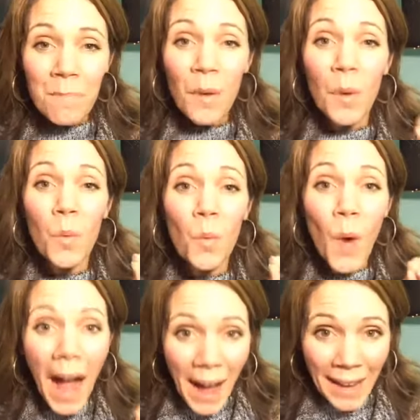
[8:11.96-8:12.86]

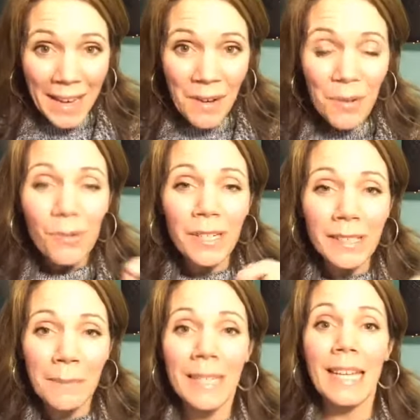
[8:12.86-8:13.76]
why we're
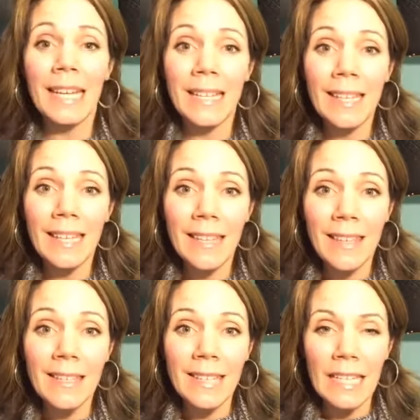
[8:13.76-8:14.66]
eliminating
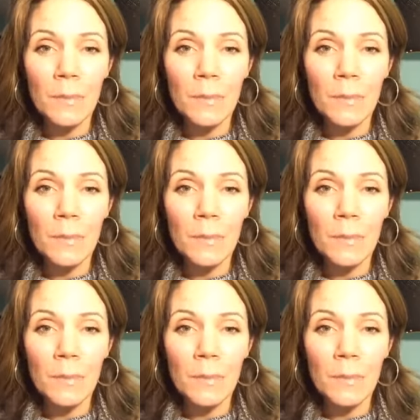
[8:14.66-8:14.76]
these things.